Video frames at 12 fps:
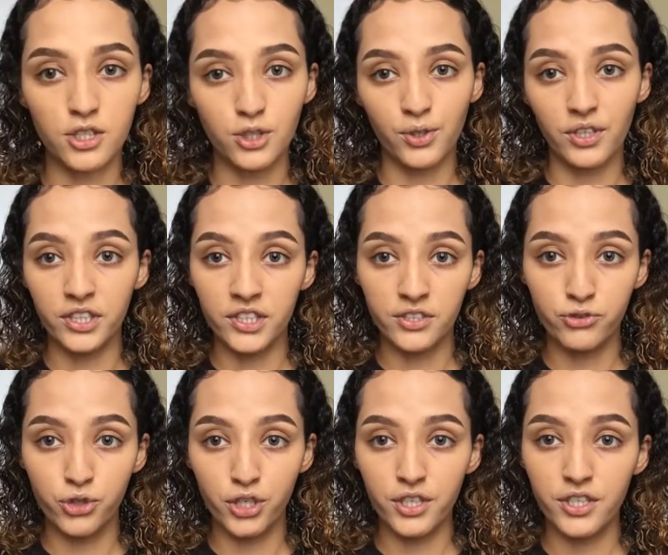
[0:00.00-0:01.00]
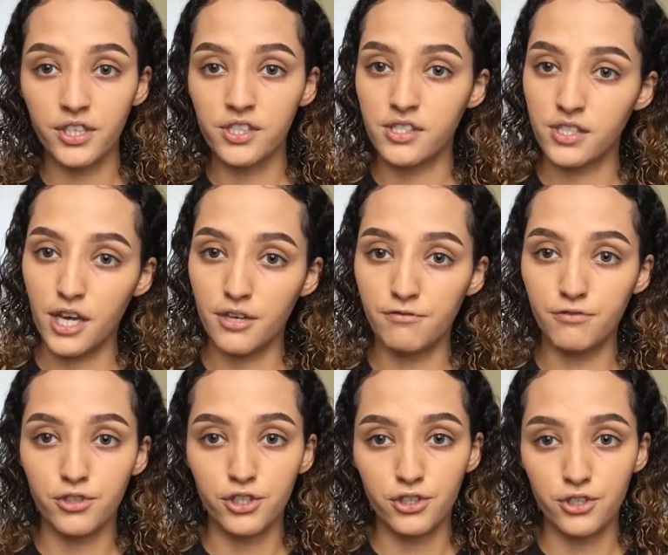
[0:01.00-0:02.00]
so let's drink. Time
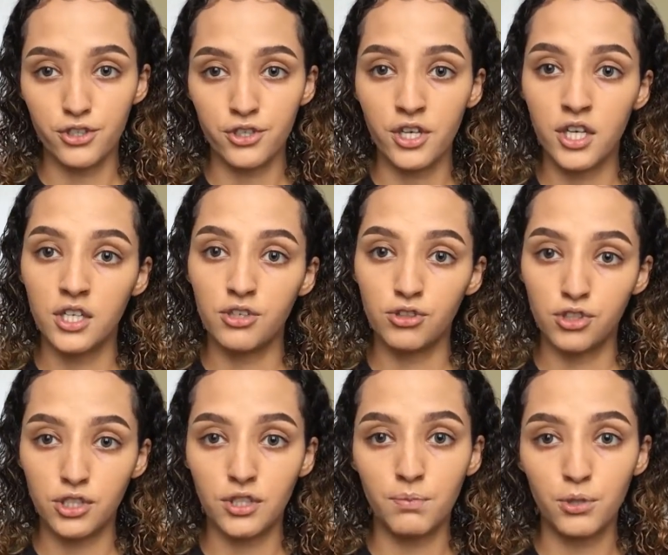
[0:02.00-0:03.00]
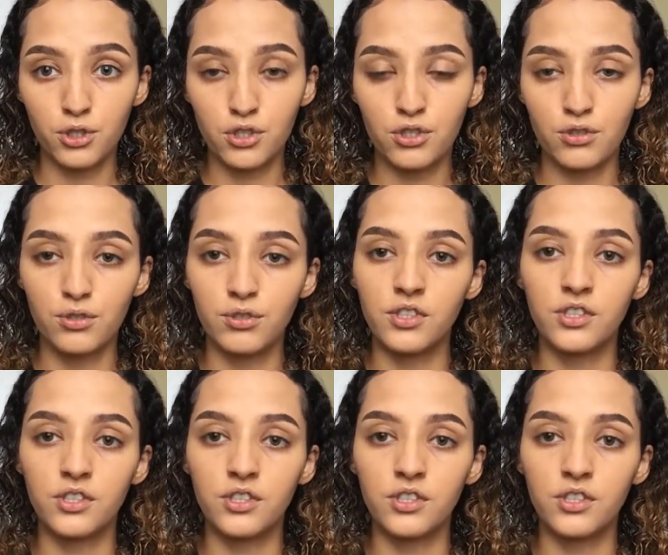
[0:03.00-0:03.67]
for another sip or two.